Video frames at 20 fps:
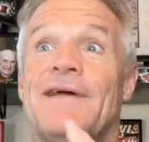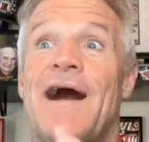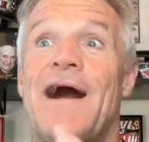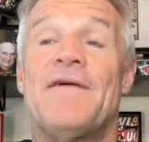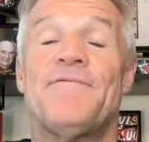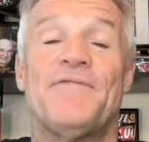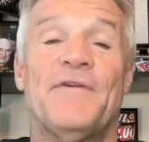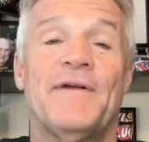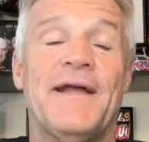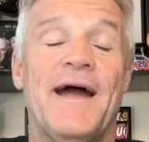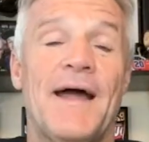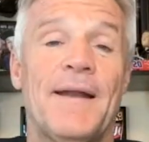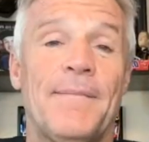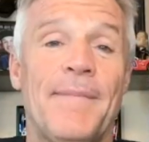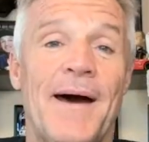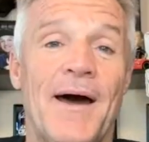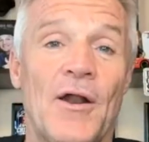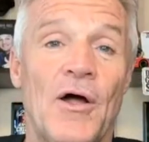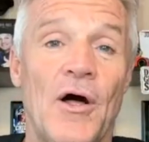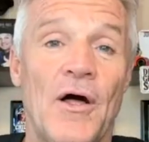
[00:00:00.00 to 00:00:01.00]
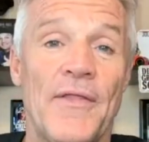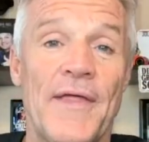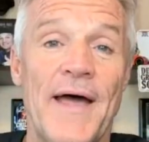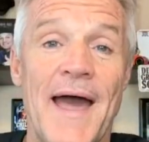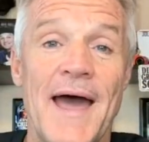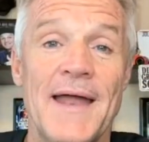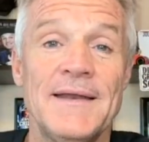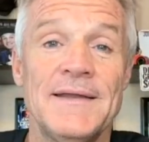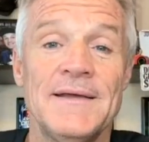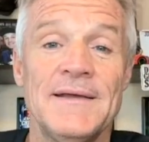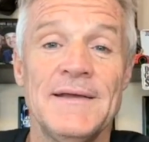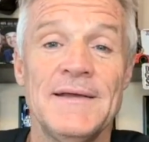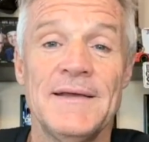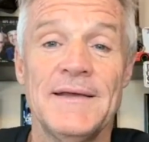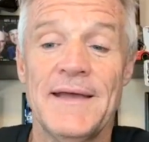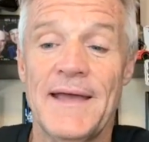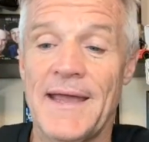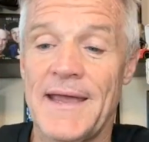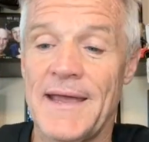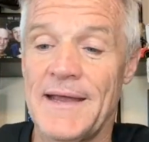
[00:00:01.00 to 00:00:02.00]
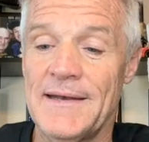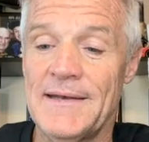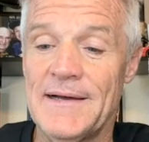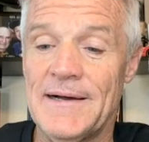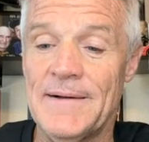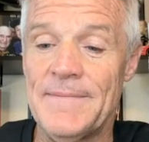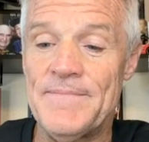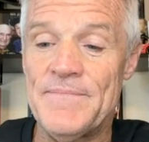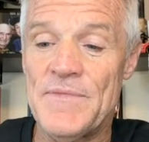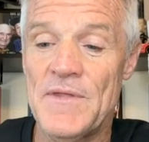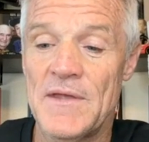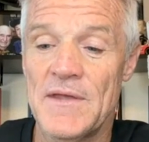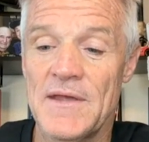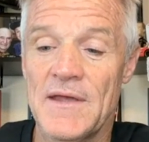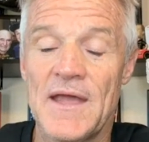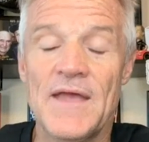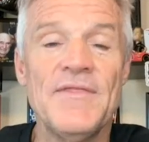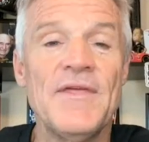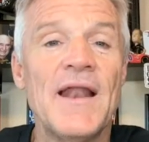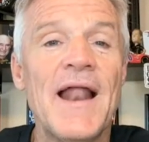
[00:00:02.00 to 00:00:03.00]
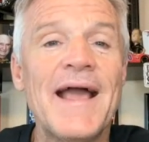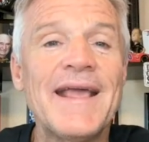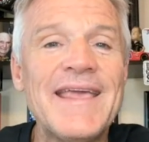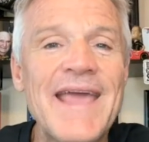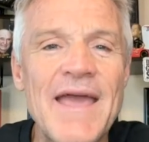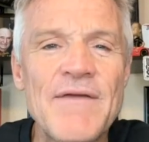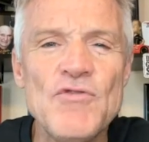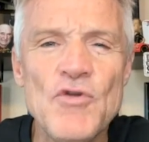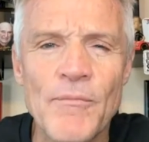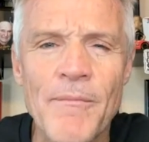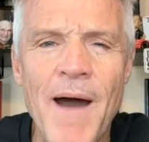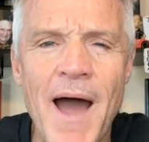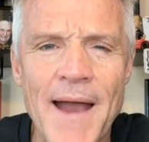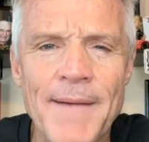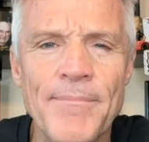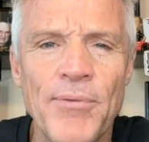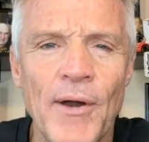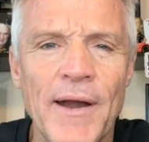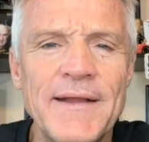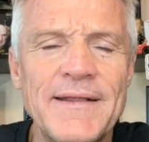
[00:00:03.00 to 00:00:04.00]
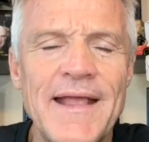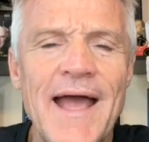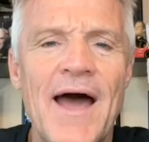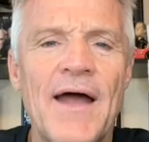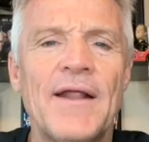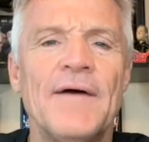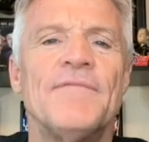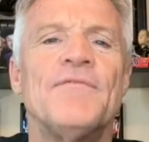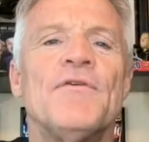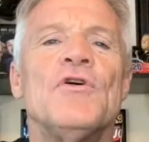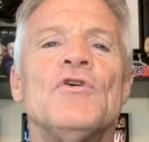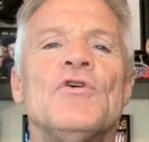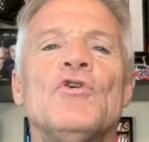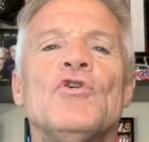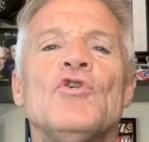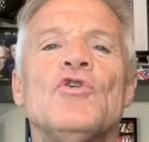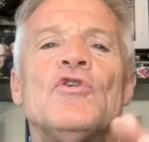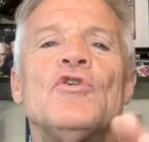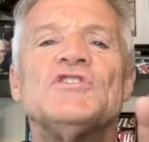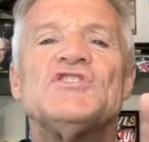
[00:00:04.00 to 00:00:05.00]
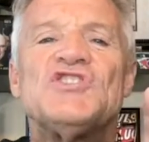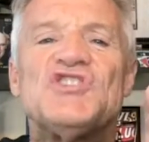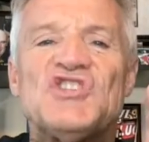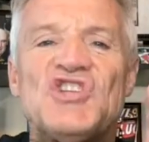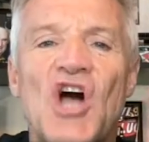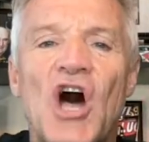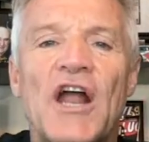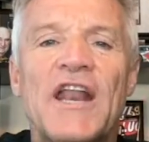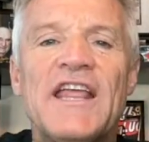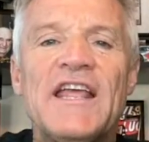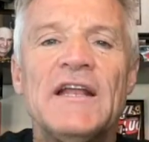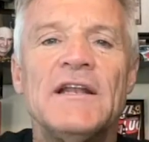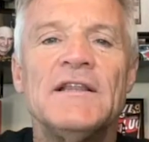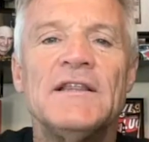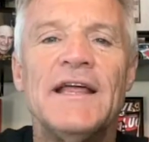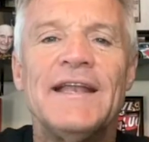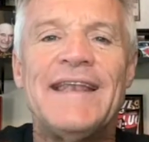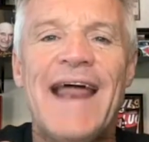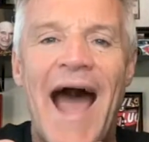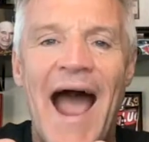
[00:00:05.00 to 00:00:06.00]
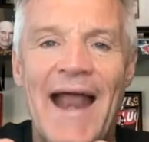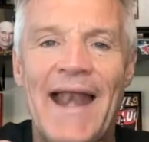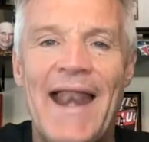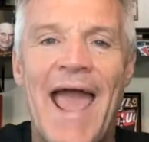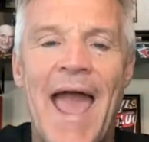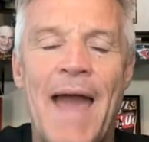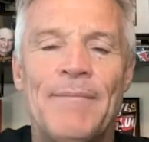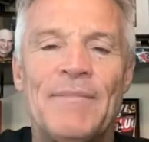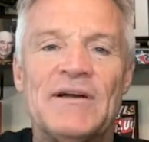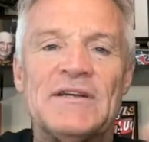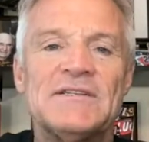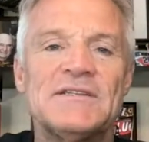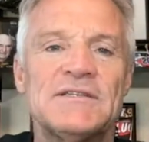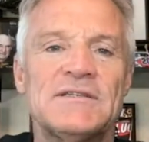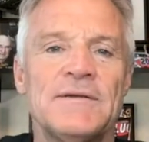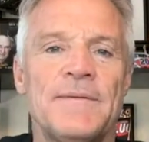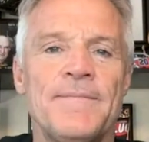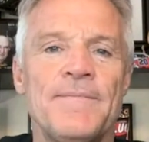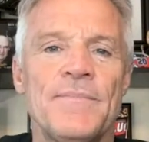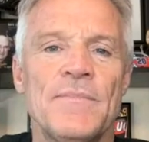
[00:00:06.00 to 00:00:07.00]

I forgot about all that. And then I gave you my breakdown of studying the dynamics